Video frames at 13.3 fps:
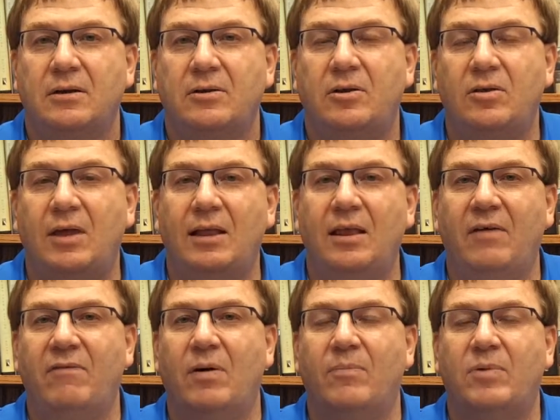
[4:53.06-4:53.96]
Do they
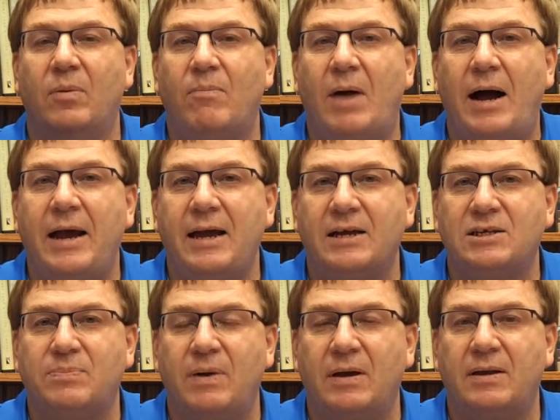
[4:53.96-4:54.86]
live up to my
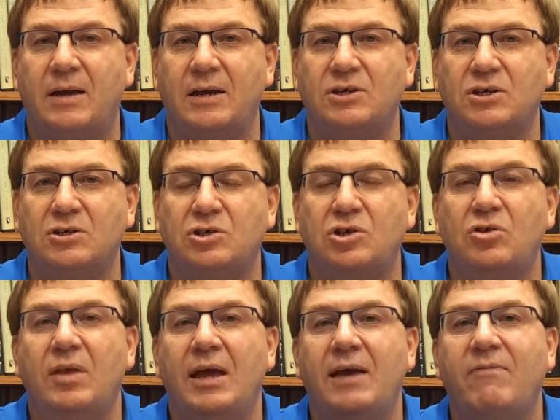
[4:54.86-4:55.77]
expectations?
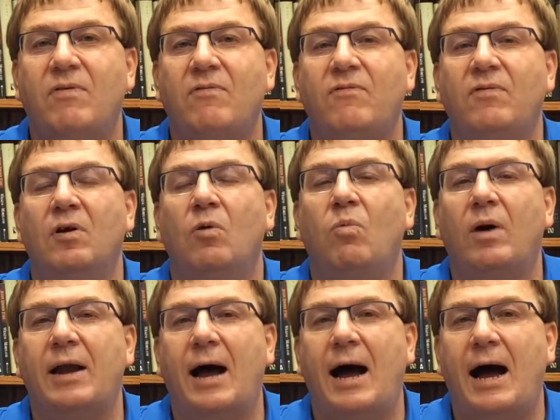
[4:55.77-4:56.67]
Do they fulfill
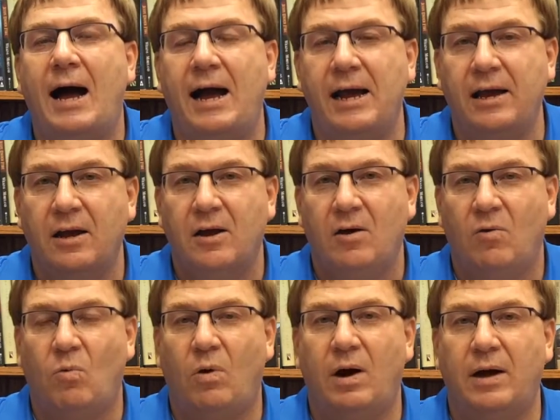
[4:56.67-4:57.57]
what I
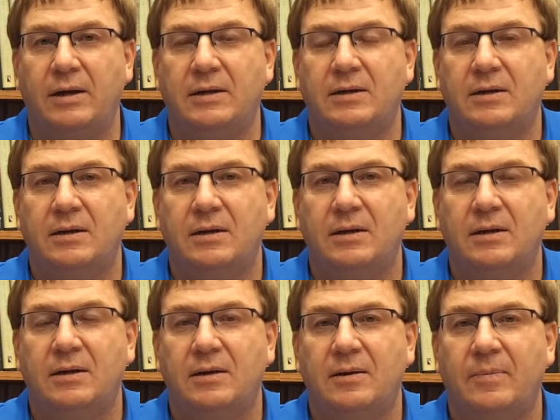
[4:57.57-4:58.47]
want?
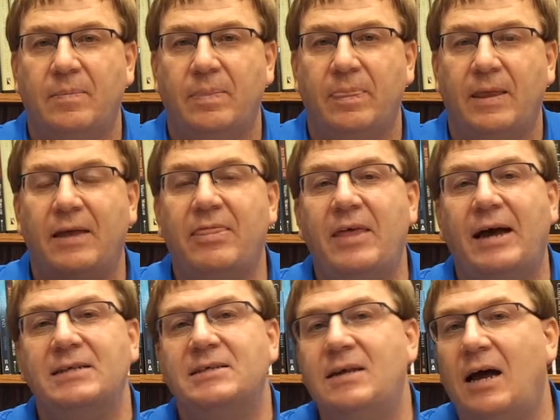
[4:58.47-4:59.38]
And
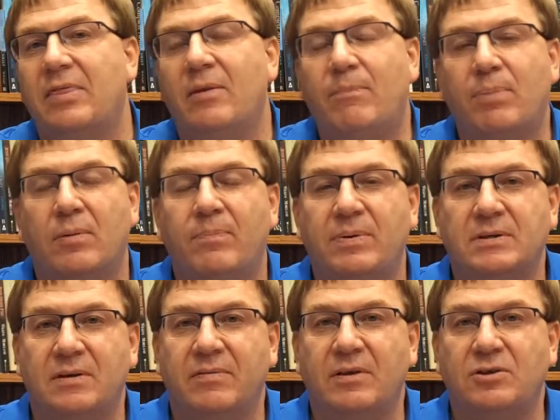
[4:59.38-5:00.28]
that's not the
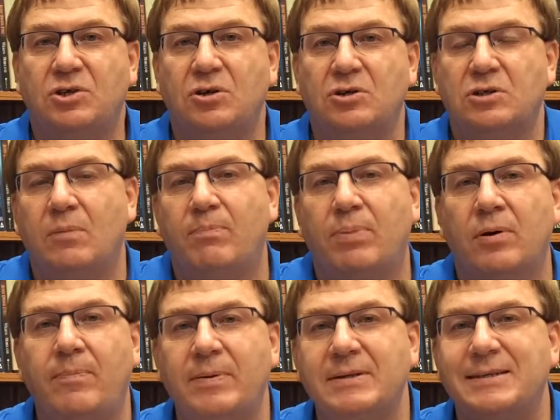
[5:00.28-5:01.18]
purpose of the church. The
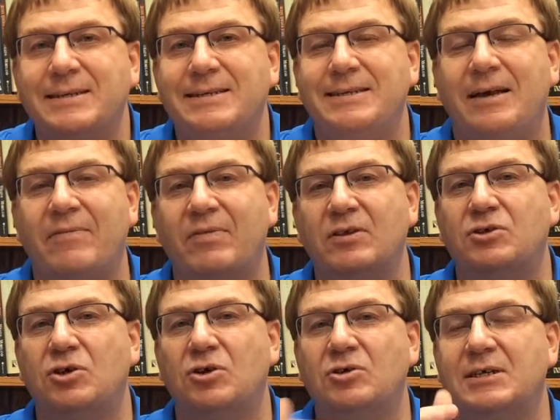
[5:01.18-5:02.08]
purpose of the
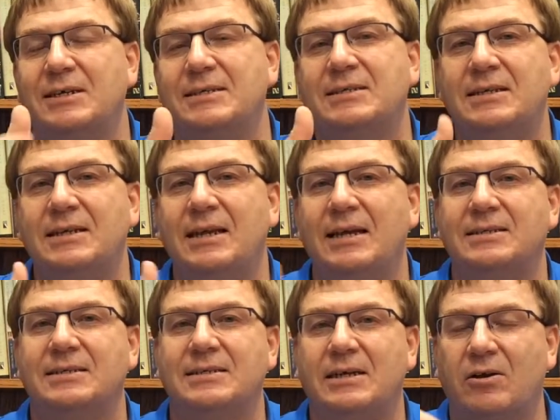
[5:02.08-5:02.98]
church isn't
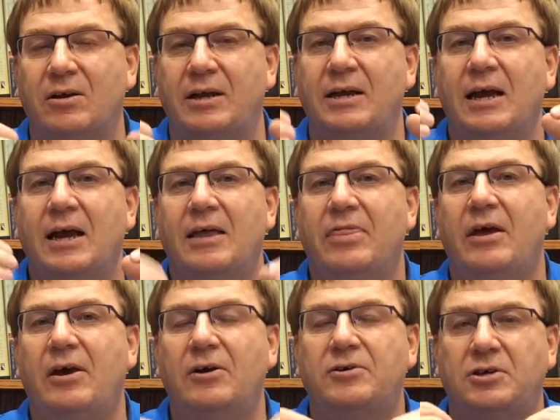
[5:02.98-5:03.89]
necessarily
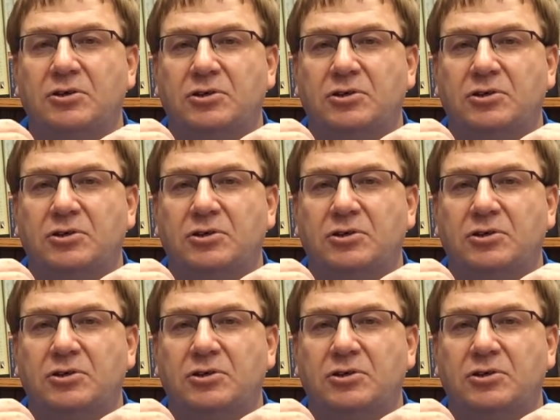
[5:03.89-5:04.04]
there to